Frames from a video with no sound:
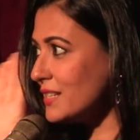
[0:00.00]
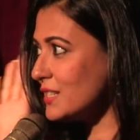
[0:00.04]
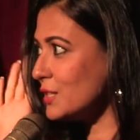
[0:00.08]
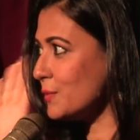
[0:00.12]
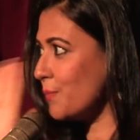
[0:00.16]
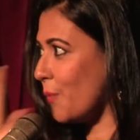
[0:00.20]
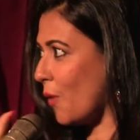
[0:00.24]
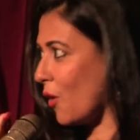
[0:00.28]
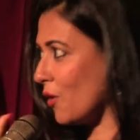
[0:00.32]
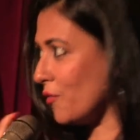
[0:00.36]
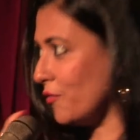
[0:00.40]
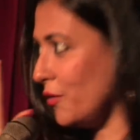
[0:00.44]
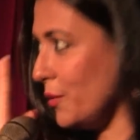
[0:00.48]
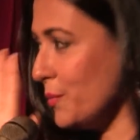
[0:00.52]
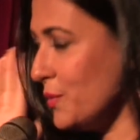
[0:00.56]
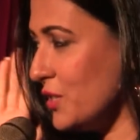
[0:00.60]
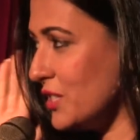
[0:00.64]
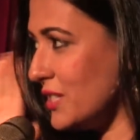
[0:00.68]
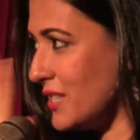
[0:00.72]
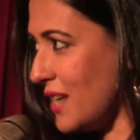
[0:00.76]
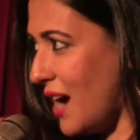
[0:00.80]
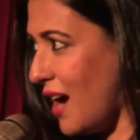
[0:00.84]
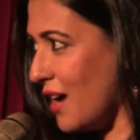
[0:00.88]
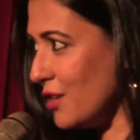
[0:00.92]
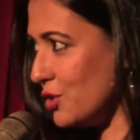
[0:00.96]
Spock from
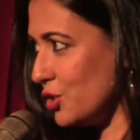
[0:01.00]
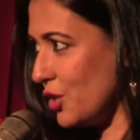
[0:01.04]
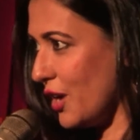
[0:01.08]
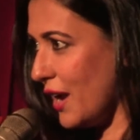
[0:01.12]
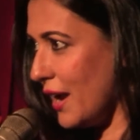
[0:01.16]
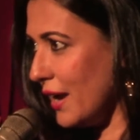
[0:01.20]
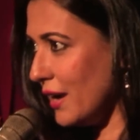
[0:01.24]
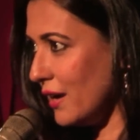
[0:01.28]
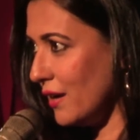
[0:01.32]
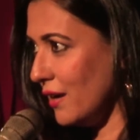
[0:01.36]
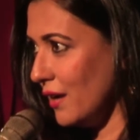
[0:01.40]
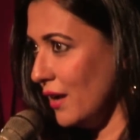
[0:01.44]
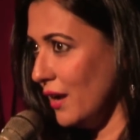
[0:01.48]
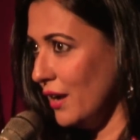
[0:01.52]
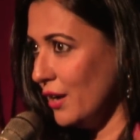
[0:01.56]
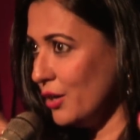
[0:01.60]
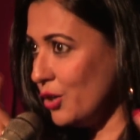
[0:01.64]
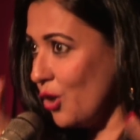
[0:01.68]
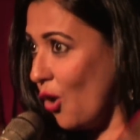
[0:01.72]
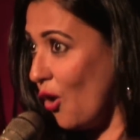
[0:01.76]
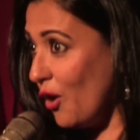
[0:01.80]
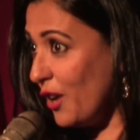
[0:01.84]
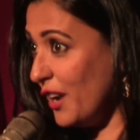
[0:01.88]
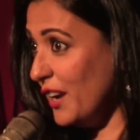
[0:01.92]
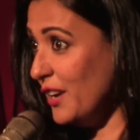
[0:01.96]
Star Trek
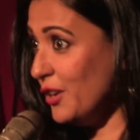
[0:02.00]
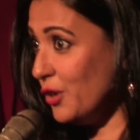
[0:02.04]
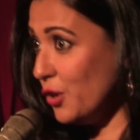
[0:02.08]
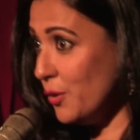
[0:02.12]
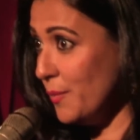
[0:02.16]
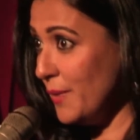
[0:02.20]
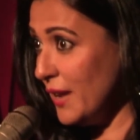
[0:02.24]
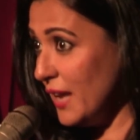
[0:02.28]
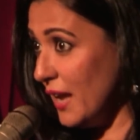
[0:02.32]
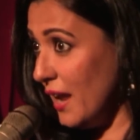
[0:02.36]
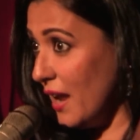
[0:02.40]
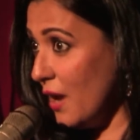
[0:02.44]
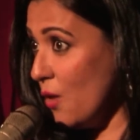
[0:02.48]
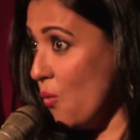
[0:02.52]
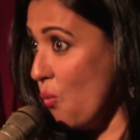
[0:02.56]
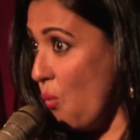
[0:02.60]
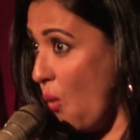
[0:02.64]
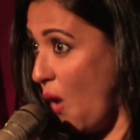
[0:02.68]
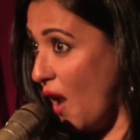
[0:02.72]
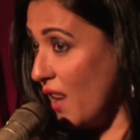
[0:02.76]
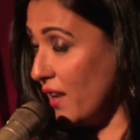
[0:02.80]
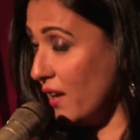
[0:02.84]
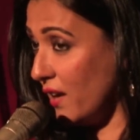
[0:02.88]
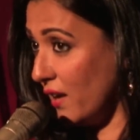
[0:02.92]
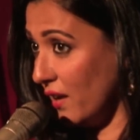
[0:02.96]
talking to me in
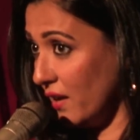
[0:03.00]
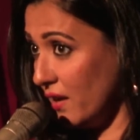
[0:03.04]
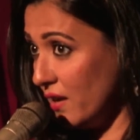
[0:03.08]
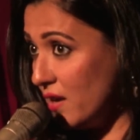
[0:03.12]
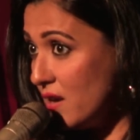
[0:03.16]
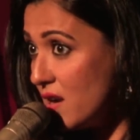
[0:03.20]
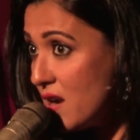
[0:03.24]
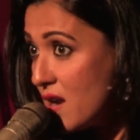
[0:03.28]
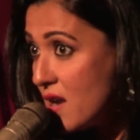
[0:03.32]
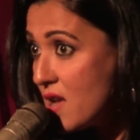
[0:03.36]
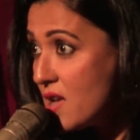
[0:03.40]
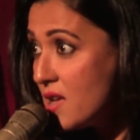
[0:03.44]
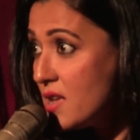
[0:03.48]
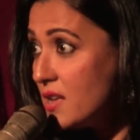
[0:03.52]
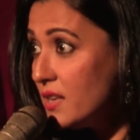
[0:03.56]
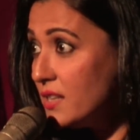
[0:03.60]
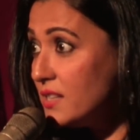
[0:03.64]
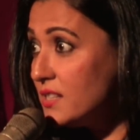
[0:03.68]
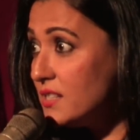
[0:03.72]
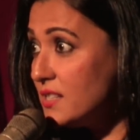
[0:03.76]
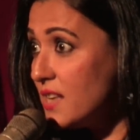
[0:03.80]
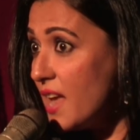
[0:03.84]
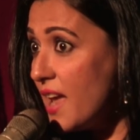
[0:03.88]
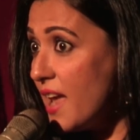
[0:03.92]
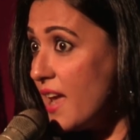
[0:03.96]
Vulcan,
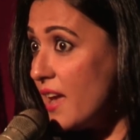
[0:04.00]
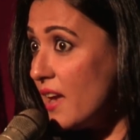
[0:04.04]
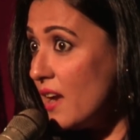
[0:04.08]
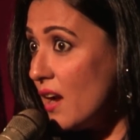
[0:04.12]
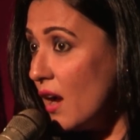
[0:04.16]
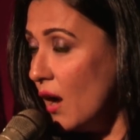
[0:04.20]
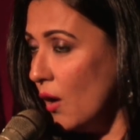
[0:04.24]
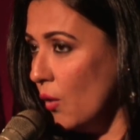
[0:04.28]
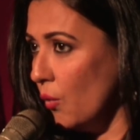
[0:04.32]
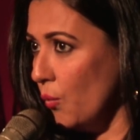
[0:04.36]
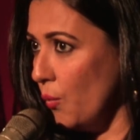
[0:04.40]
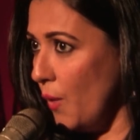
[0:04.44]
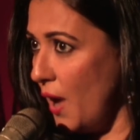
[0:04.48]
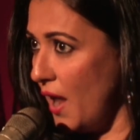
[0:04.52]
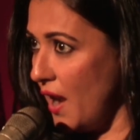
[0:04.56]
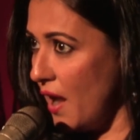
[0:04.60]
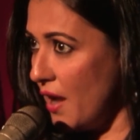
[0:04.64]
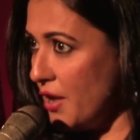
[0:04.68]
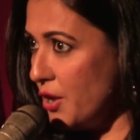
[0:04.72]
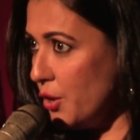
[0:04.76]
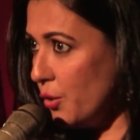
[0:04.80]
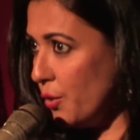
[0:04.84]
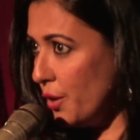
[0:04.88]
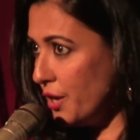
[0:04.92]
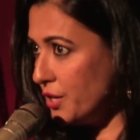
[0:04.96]
saying, when are
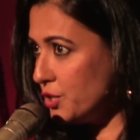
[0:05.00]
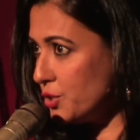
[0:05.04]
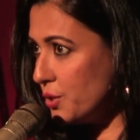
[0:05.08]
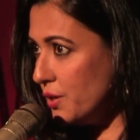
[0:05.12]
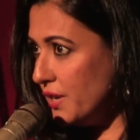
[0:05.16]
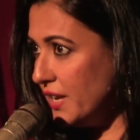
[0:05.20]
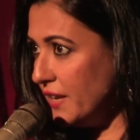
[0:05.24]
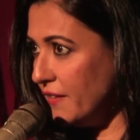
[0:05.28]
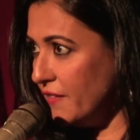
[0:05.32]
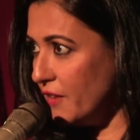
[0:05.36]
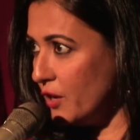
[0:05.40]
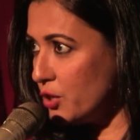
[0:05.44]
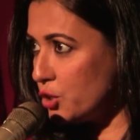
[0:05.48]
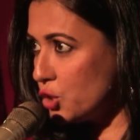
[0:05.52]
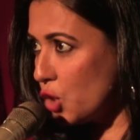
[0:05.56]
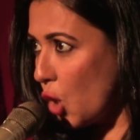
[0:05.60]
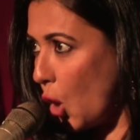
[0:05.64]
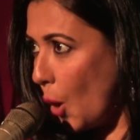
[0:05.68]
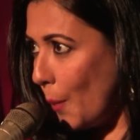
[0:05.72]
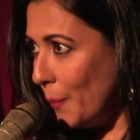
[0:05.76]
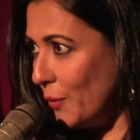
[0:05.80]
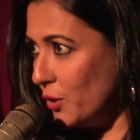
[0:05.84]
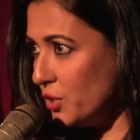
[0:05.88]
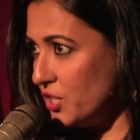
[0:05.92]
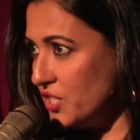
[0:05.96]
you going to leave your
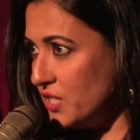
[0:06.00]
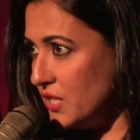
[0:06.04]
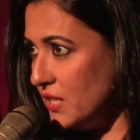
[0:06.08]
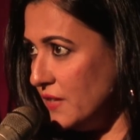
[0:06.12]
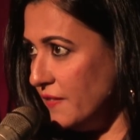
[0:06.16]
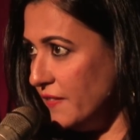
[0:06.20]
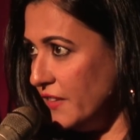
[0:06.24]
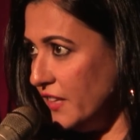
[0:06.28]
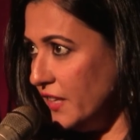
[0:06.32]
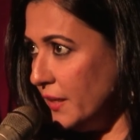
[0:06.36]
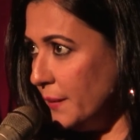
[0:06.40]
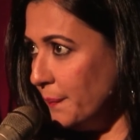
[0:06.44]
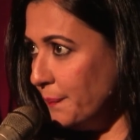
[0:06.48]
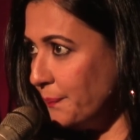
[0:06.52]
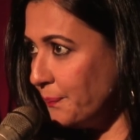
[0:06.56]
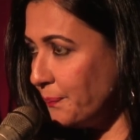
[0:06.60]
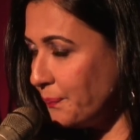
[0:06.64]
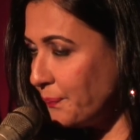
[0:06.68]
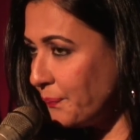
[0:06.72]
job on TV?